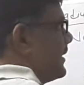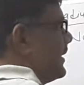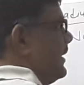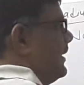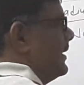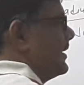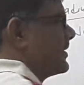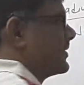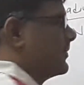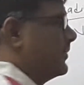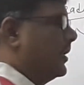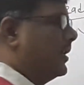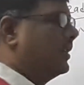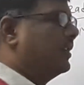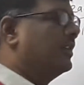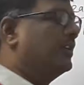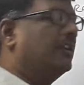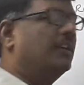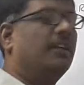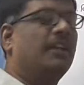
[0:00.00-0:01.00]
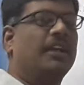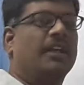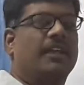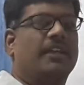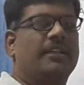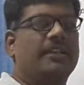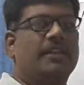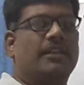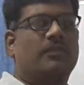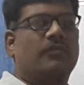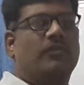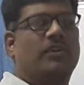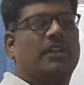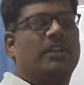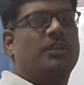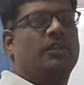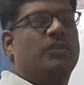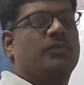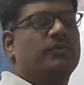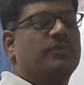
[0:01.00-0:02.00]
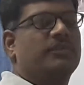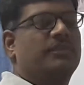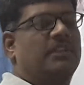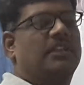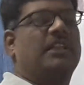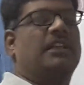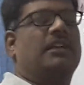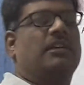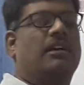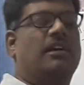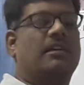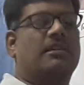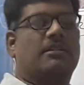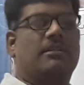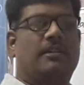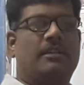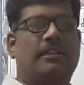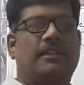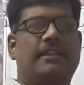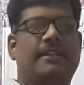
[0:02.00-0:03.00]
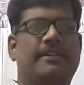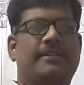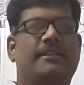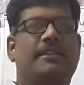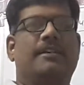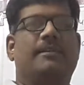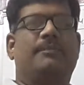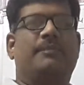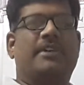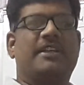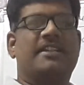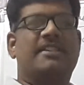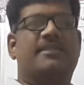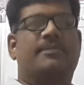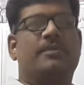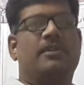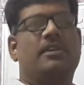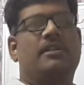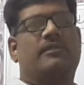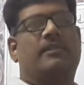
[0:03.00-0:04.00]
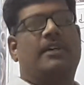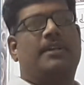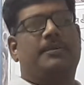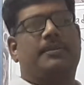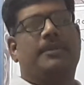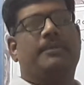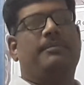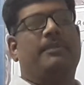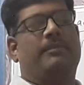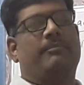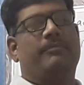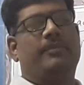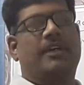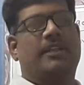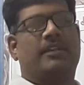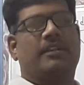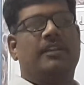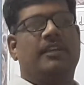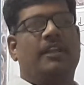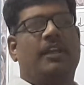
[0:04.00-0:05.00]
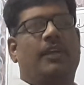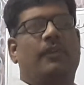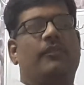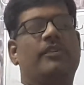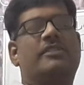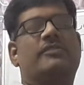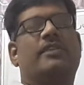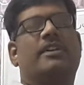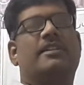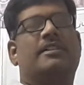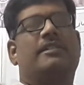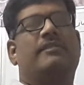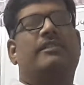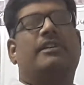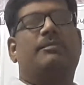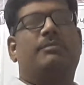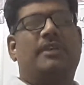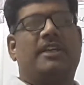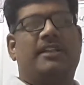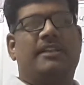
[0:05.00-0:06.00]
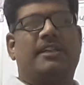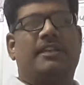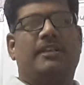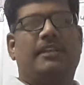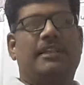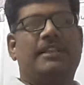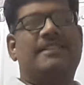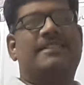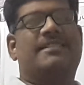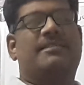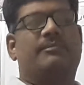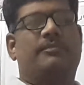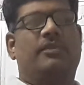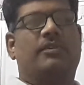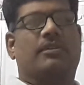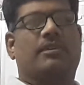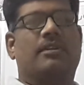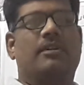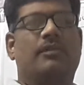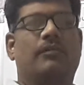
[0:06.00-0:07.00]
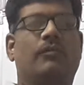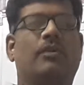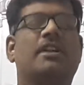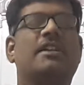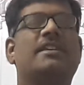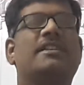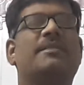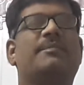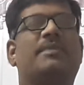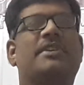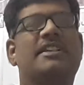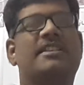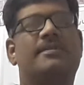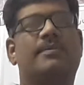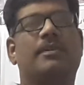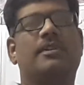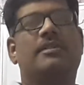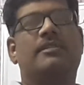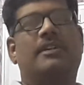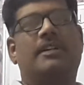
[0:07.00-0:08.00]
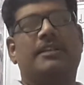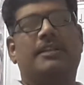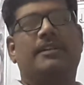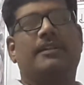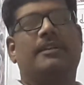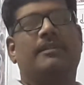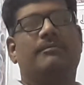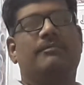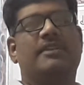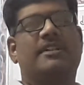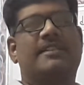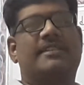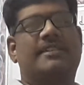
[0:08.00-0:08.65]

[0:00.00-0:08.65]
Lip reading: 3s1. Here 1, 2, 3 are called as the principal quantum number which was given by the Niels Bohr. What is the principal quantum number